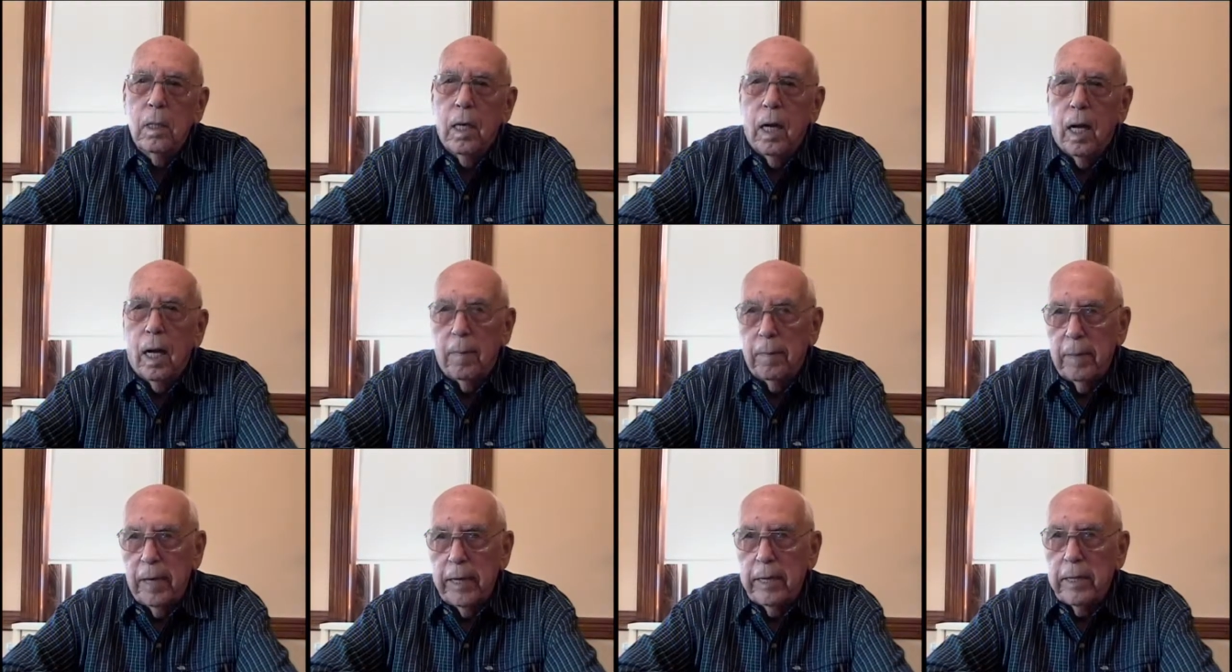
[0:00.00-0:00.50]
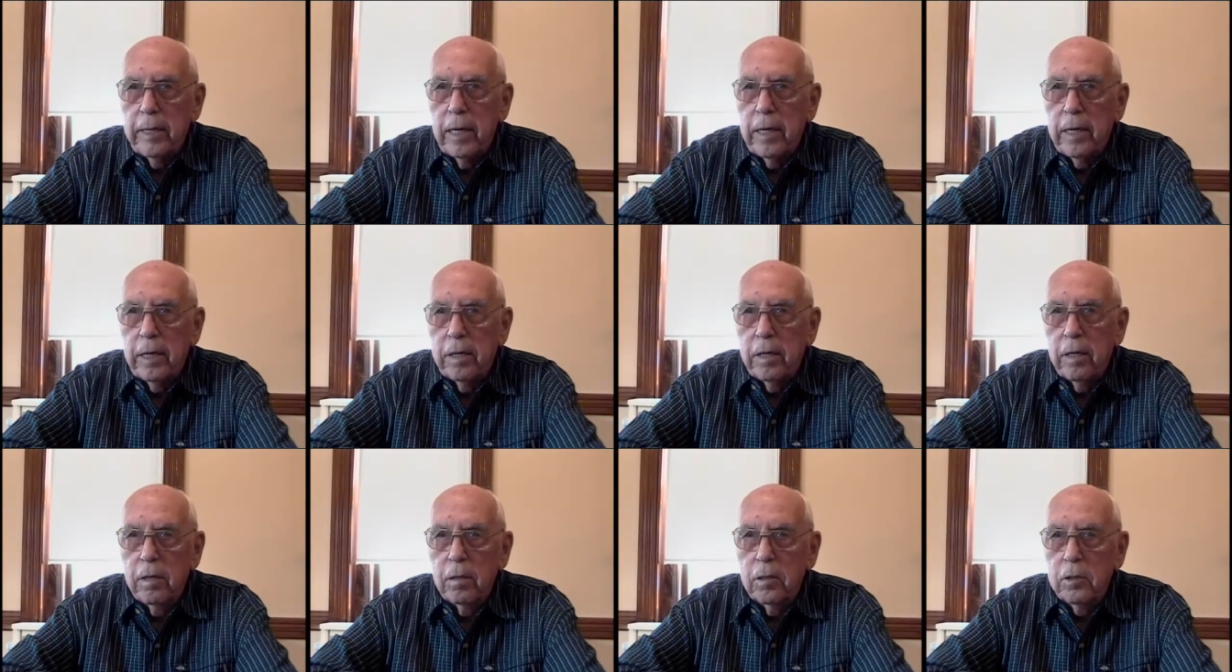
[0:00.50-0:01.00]
I'm
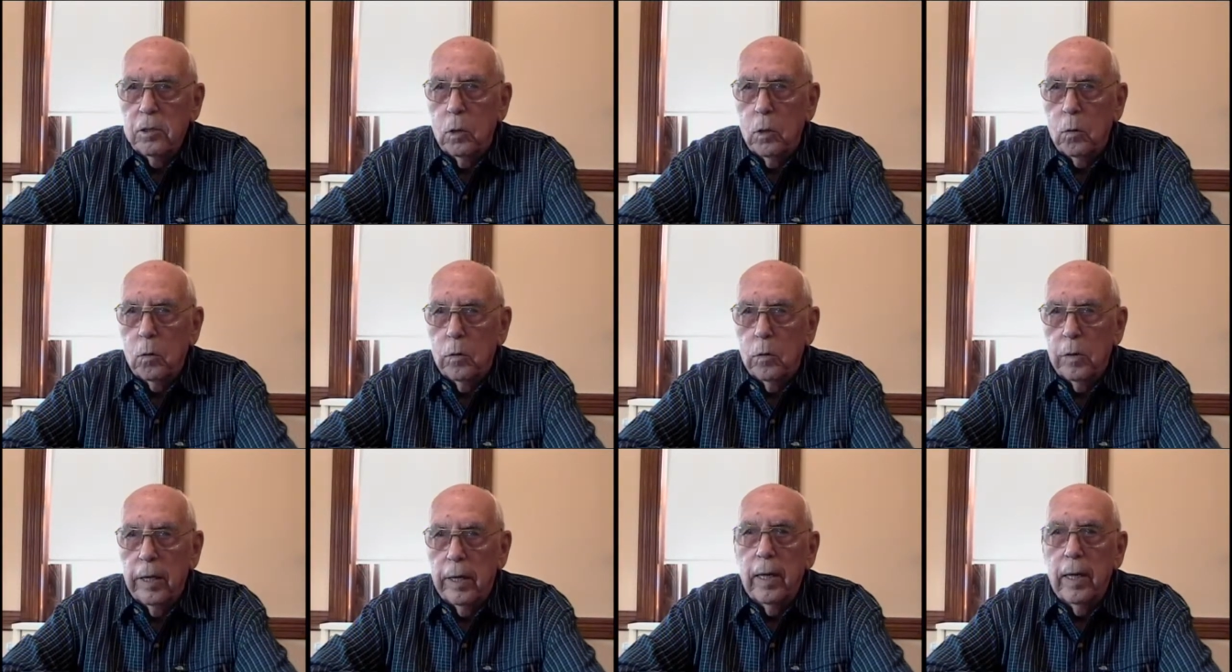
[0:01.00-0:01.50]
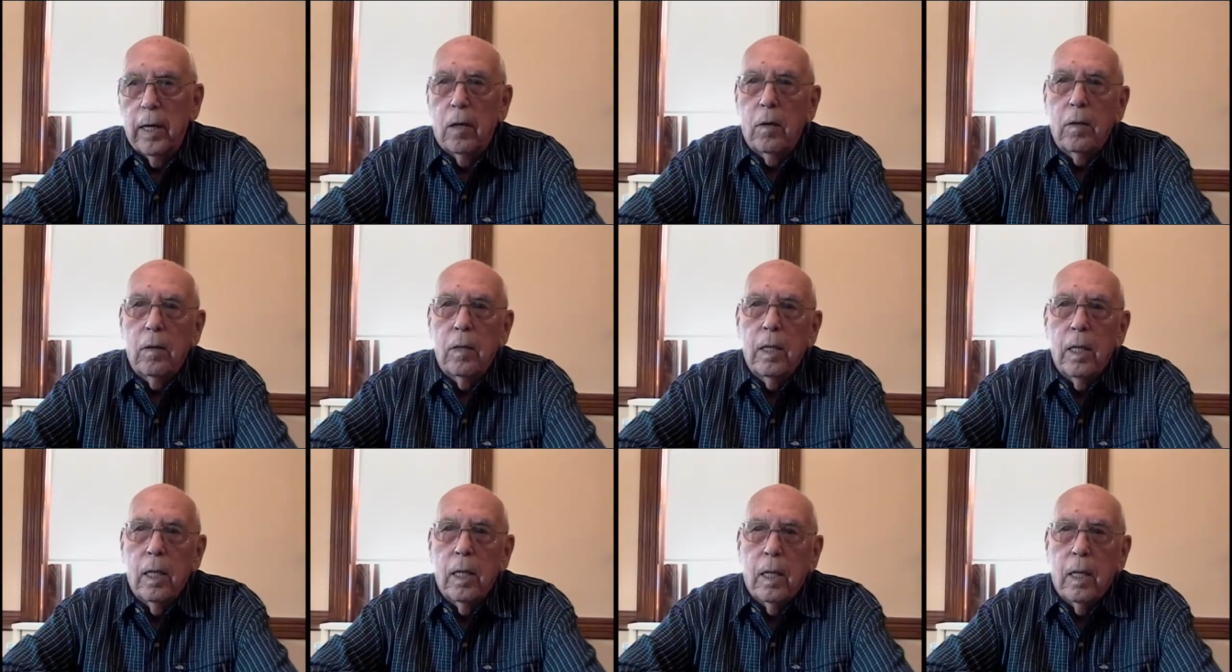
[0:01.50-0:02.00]
88 years old
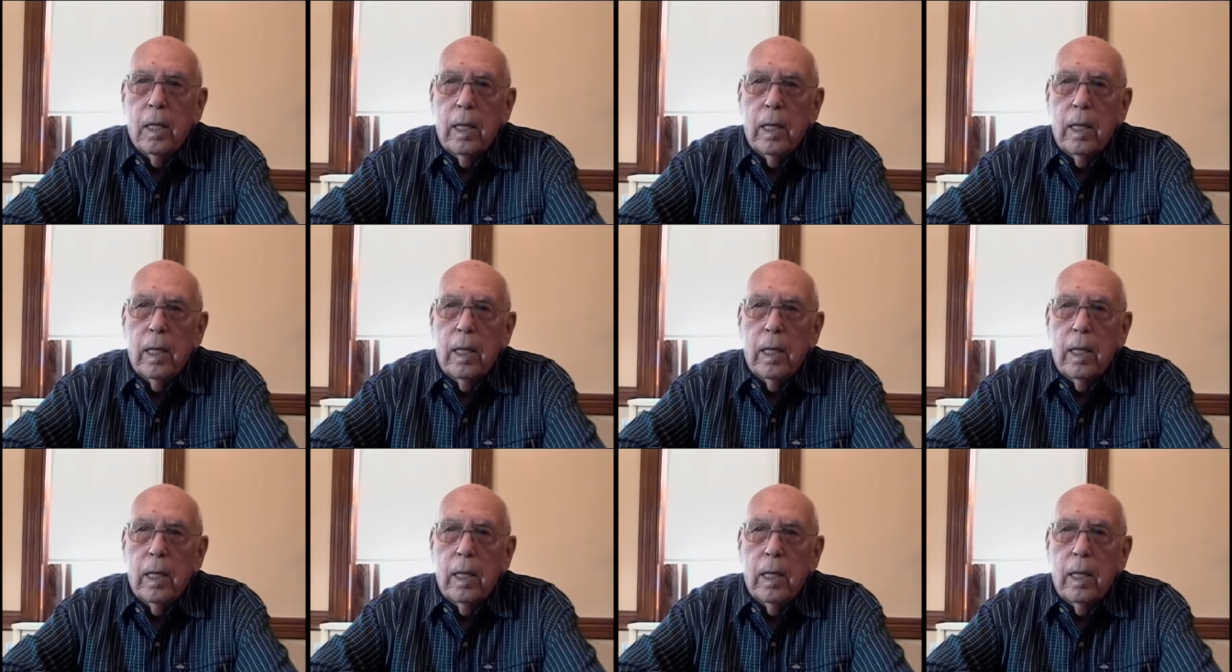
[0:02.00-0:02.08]
now,